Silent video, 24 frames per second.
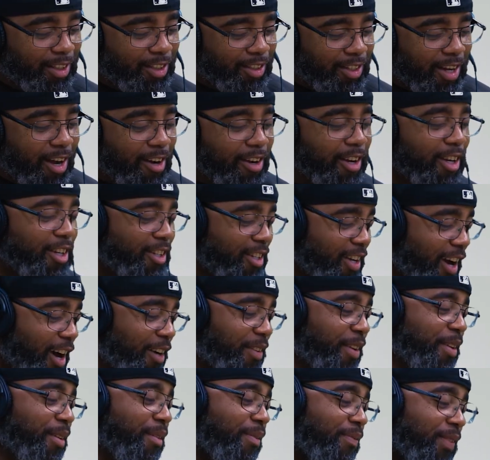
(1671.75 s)
Talk
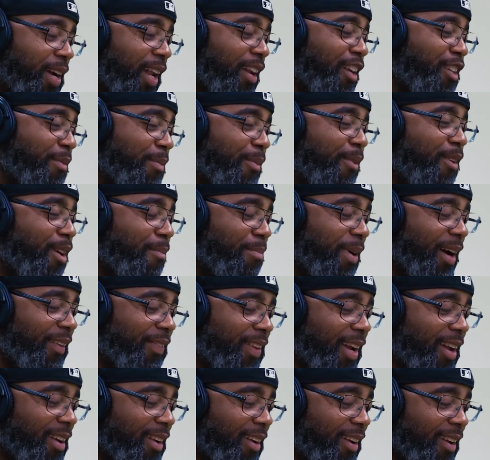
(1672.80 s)
to the fellas more about
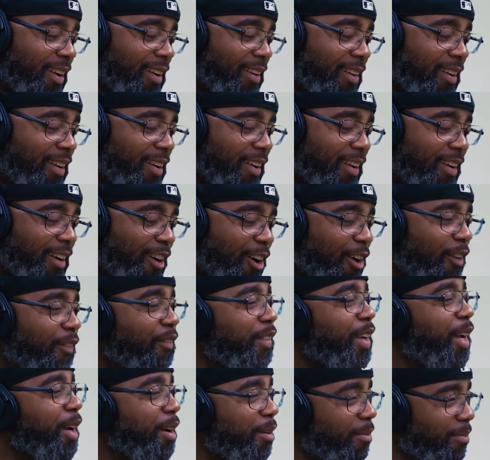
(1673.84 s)
that end on
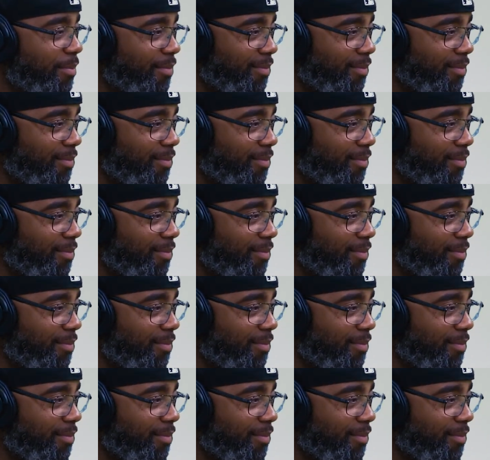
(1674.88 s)
them.